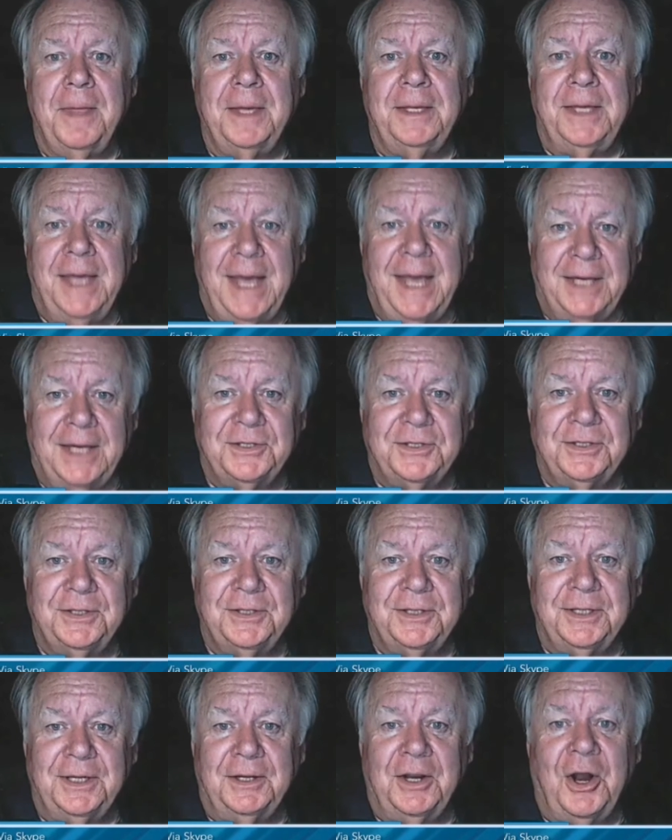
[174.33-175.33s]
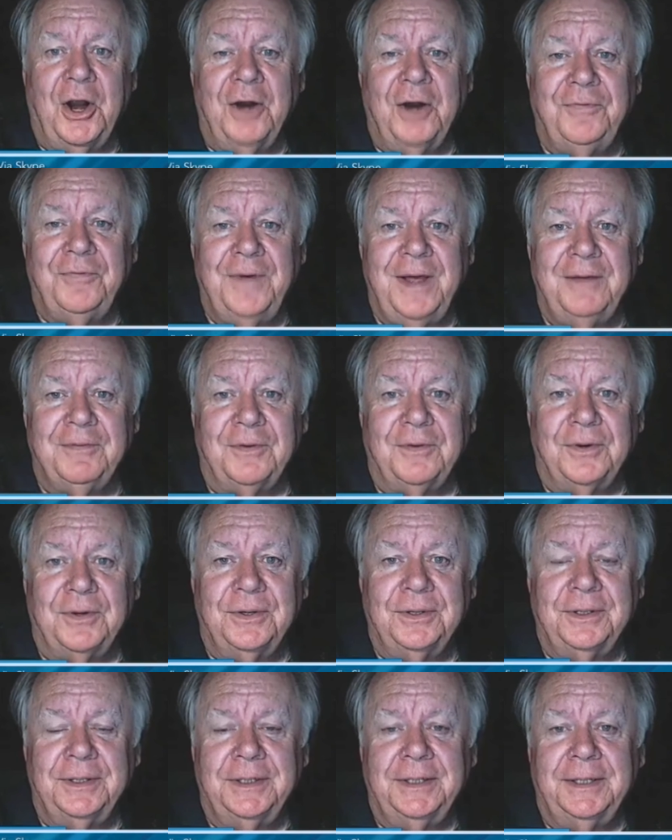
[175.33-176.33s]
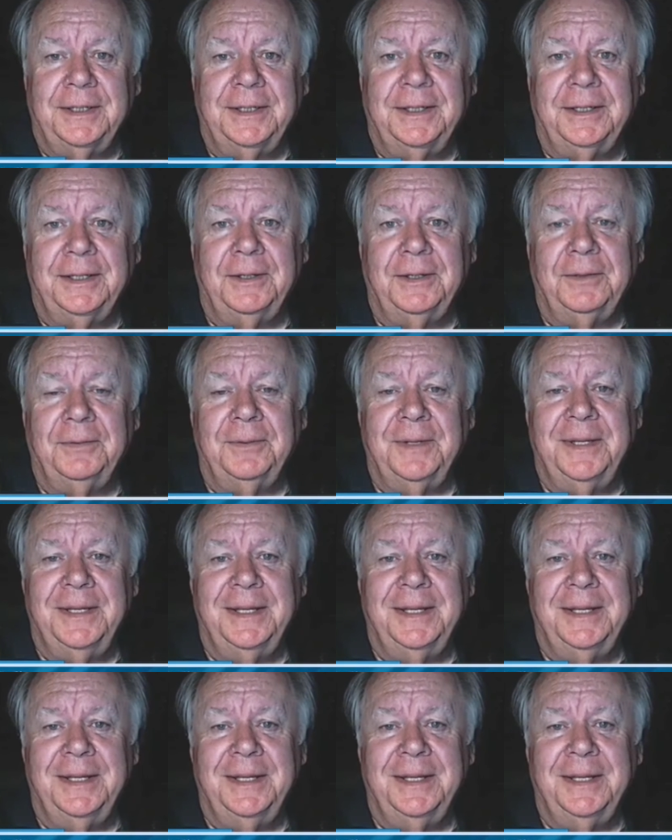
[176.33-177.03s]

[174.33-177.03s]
yes, in our favor um,